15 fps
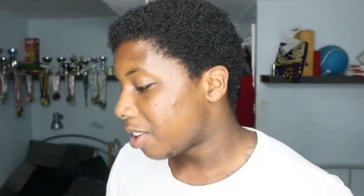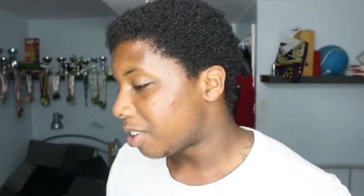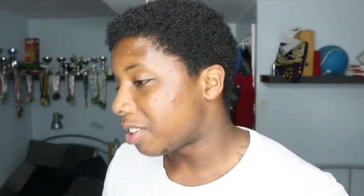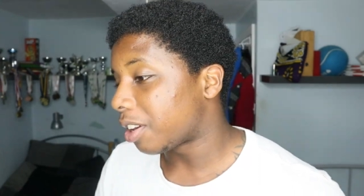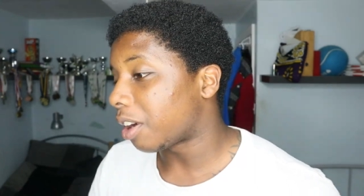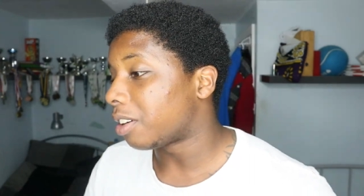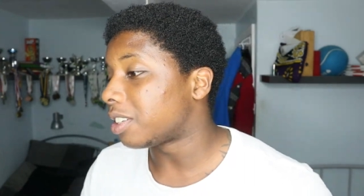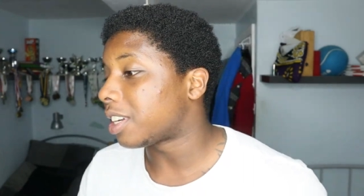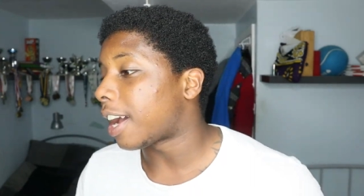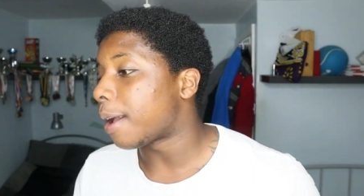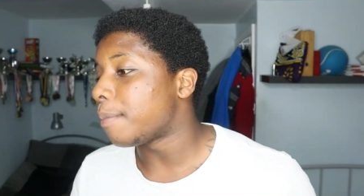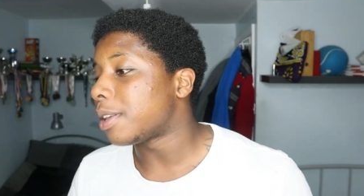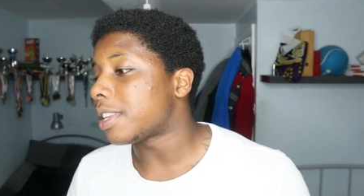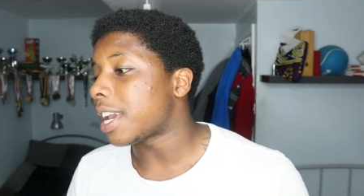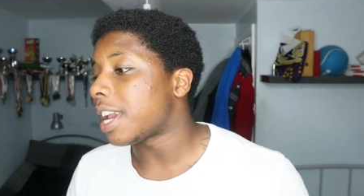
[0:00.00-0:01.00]
The current
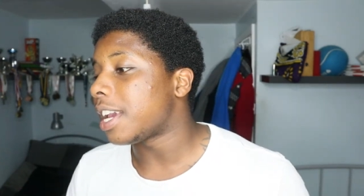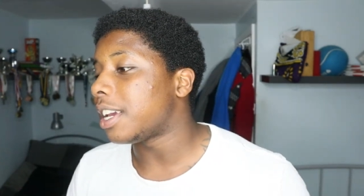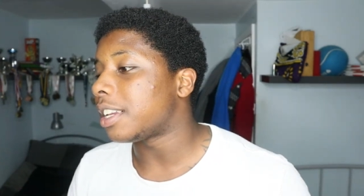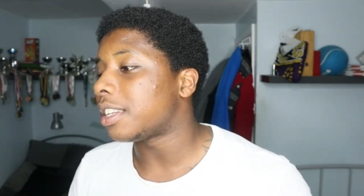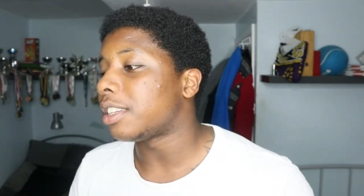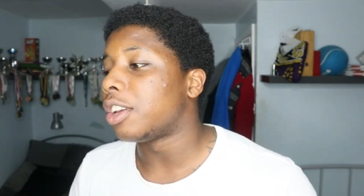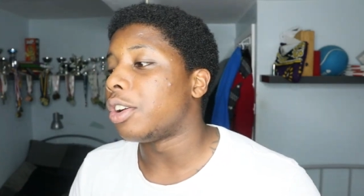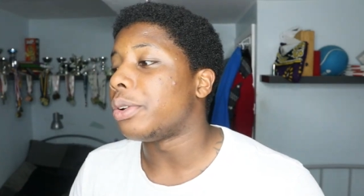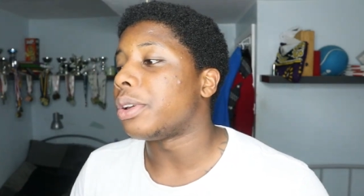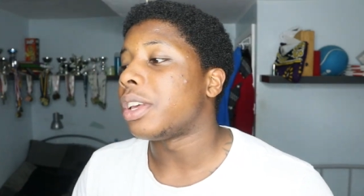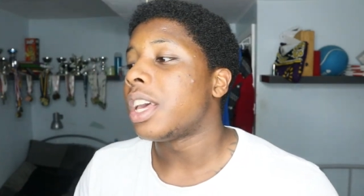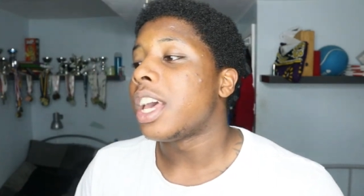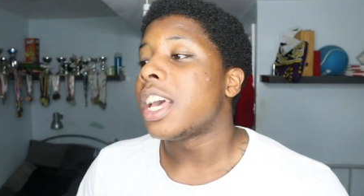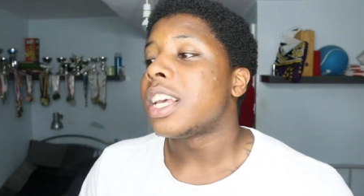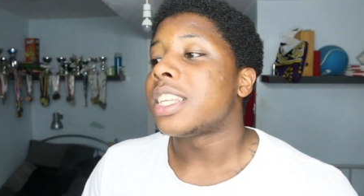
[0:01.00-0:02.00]
time is 8, no,
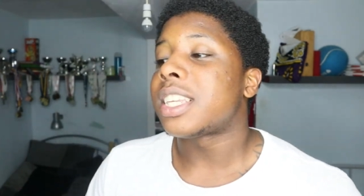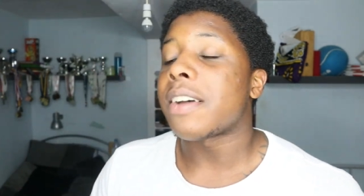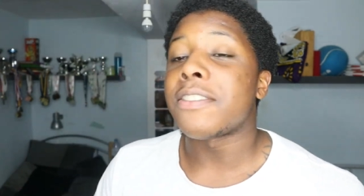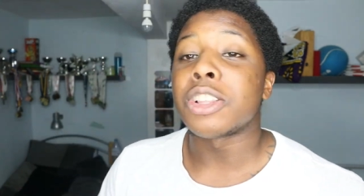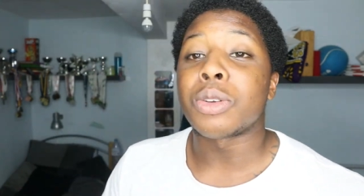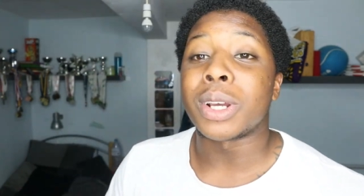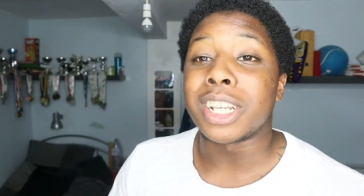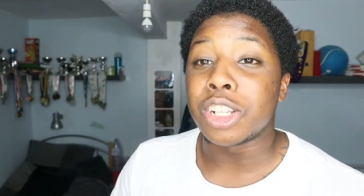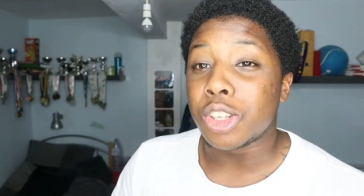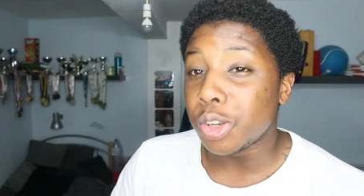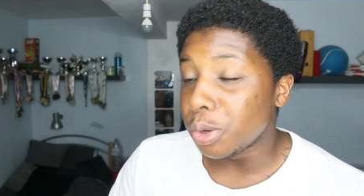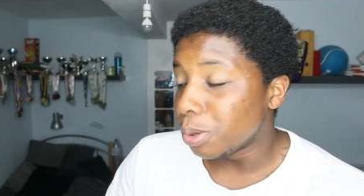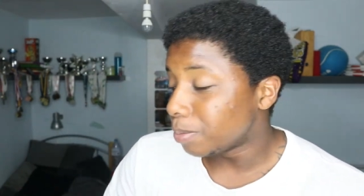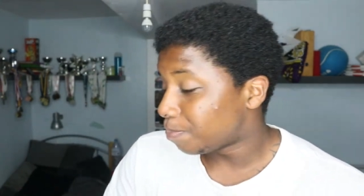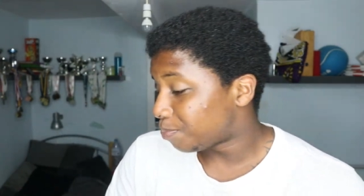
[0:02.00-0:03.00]

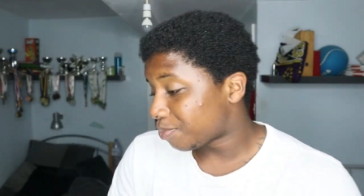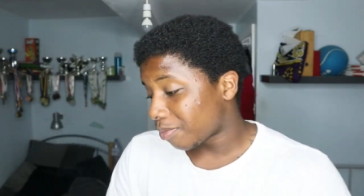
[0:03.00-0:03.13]
7.22.